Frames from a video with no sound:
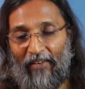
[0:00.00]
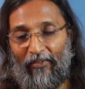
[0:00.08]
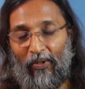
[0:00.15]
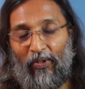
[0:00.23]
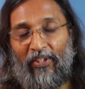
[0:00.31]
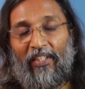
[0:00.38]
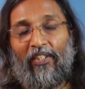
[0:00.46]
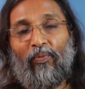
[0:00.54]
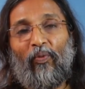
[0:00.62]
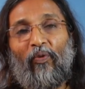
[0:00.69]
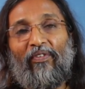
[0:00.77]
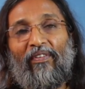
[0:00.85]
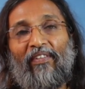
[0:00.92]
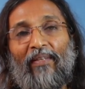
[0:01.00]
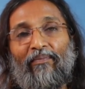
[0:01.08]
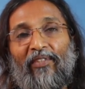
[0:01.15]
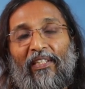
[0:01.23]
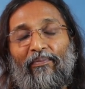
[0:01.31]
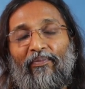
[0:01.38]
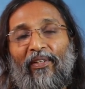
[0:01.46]
evolution is moving from
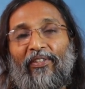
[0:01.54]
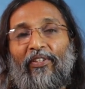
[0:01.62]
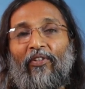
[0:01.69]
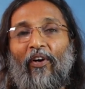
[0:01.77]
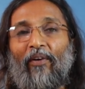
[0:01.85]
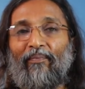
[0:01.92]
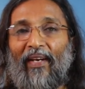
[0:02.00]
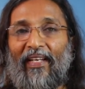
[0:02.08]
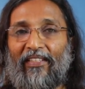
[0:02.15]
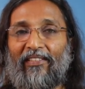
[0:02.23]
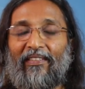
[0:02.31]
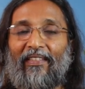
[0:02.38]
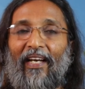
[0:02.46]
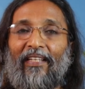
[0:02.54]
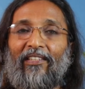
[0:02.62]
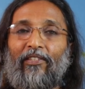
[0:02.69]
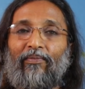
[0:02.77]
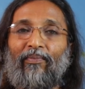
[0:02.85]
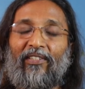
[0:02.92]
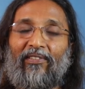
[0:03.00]
simple to complex.
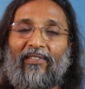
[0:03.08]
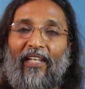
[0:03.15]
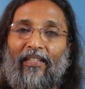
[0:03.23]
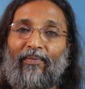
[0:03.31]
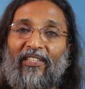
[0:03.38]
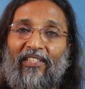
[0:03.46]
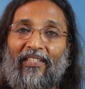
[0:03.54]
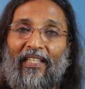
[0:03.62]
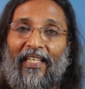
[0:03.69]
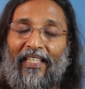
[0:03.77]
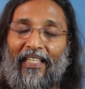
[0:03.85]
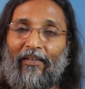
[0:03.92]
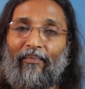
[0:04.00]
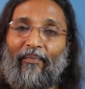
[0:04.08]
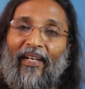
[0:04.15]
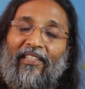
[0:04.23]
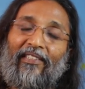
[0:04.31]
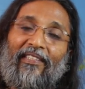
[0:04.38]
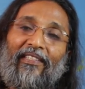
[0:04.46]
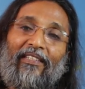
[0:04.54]
That much is clear.
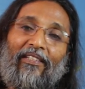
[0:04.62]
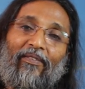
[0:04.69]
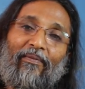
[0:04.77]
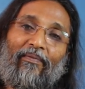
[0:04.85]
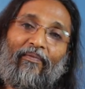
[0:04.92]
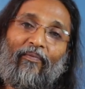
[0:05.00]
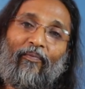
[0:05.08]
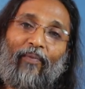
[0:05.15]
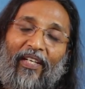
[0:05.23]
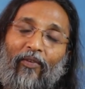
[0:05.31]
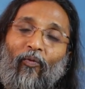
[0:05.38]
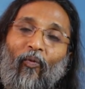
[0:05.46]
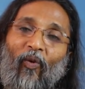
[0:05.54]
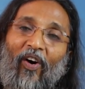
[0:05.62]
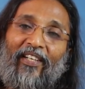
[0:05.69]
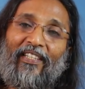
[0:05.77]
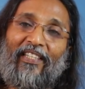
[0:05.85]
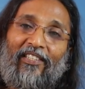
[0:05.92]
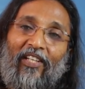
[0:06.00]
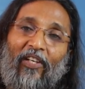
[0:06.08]
But
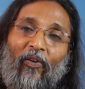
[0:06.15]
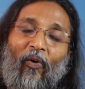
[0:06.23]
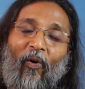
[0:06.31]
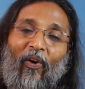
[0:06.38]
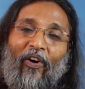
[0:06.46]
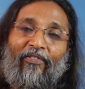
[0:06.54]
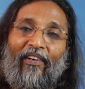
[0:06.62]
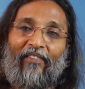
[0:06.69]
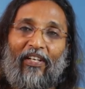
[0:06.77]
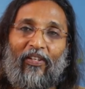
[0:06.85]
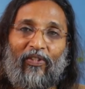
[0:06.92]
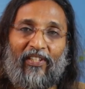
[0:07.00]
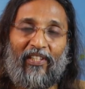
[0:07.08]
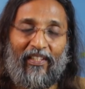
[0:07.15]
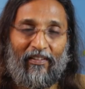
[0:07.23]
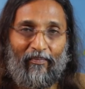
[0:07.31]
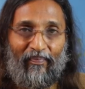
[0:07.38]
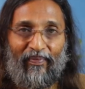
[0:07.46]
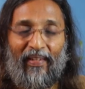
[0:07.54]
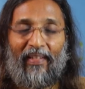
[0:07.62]
what is the goal of
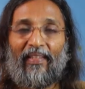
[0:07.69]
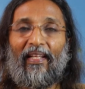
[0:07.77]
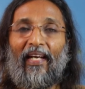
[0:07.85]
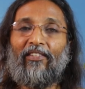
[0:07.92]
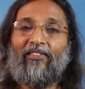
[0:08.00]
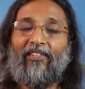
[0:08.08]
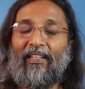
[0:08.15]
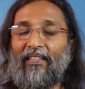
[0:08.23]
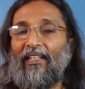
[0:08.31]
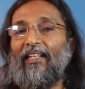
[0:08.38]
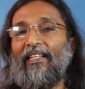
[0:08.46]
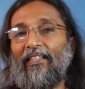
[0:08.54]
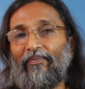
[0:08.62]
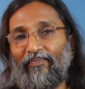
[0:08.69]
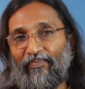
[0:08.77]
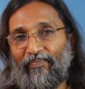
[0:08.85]
evolution? That is unclear.